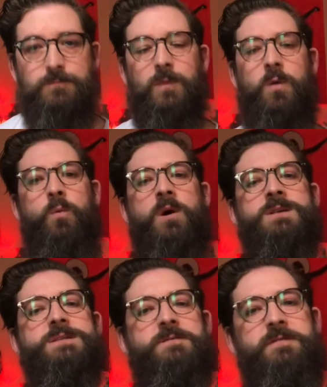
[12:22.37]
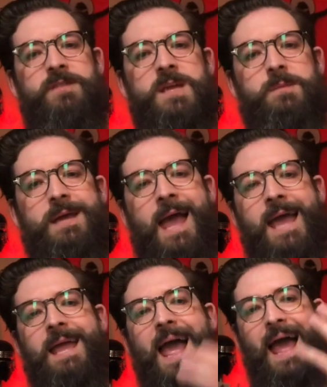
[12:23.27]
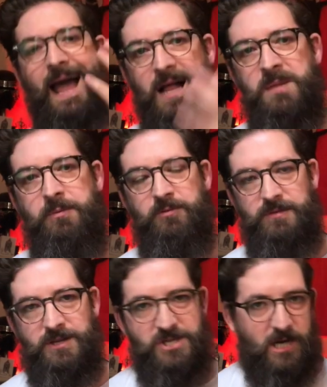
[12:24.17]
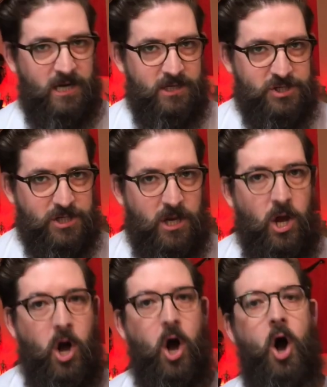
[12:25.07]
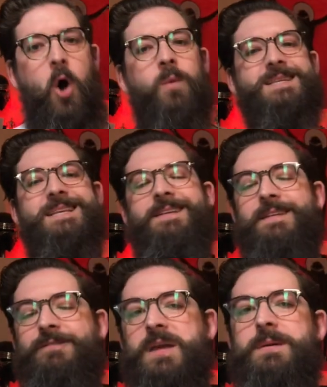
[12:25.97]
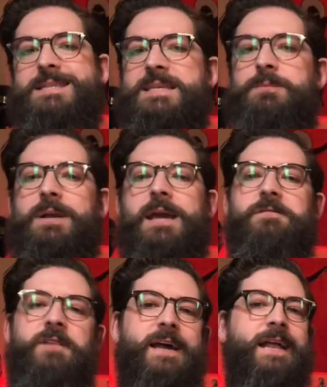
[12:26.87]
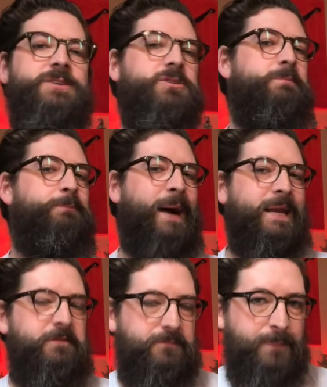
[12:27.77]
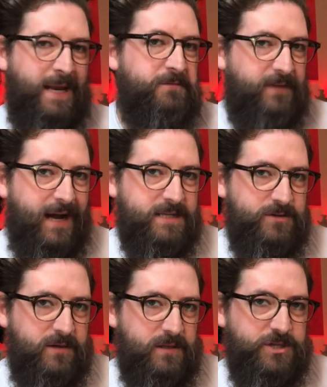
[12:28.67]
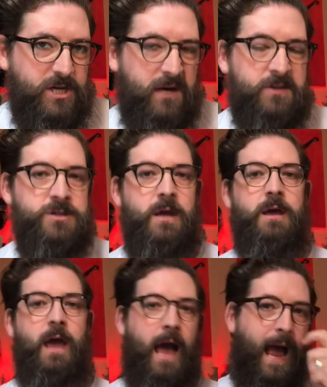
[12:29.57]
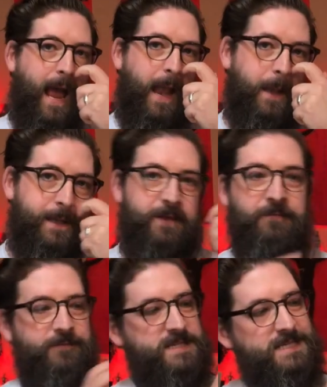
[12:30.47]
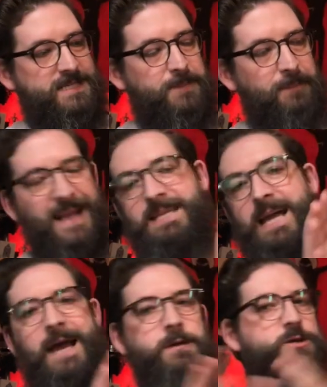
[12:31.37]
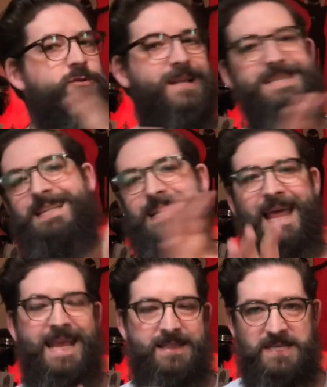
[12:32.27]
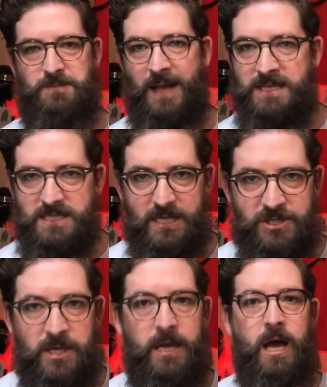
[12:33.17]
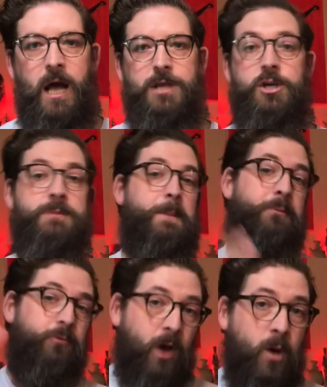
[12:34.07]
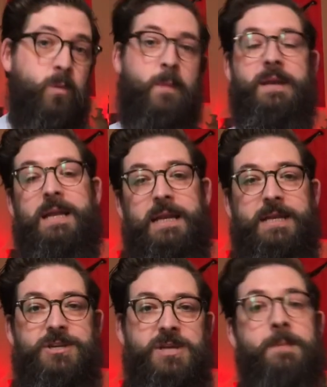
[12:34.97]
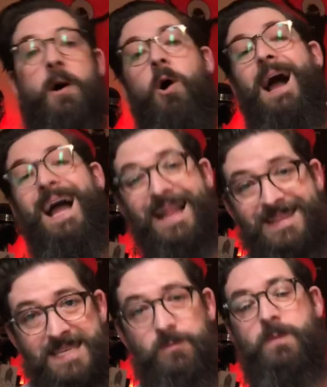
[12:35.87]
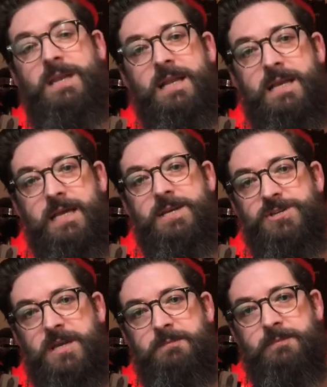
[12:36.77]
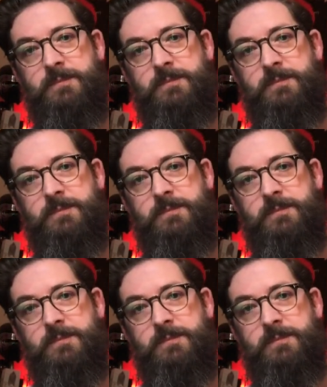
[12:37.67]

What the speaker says: Was Phoebe a helper in the church, or was Phoebe simply a financial benefactor in the church? And depending how you translate this passage, you could be pro-women in leadership or anti-women in leadership.